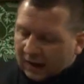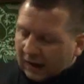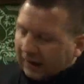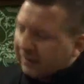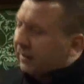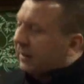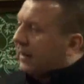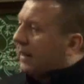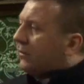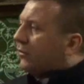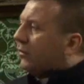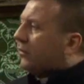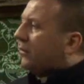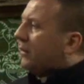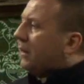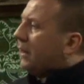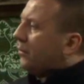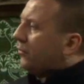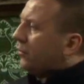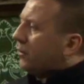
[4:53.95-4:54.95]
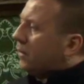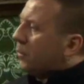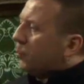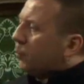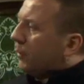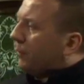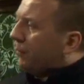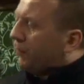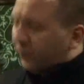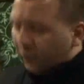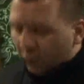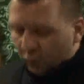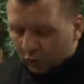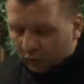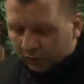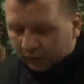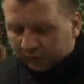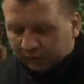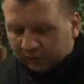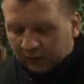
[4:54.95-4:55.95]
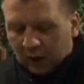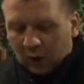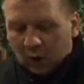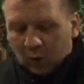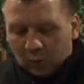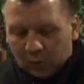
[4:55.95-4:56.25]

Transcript: and a legislation that will force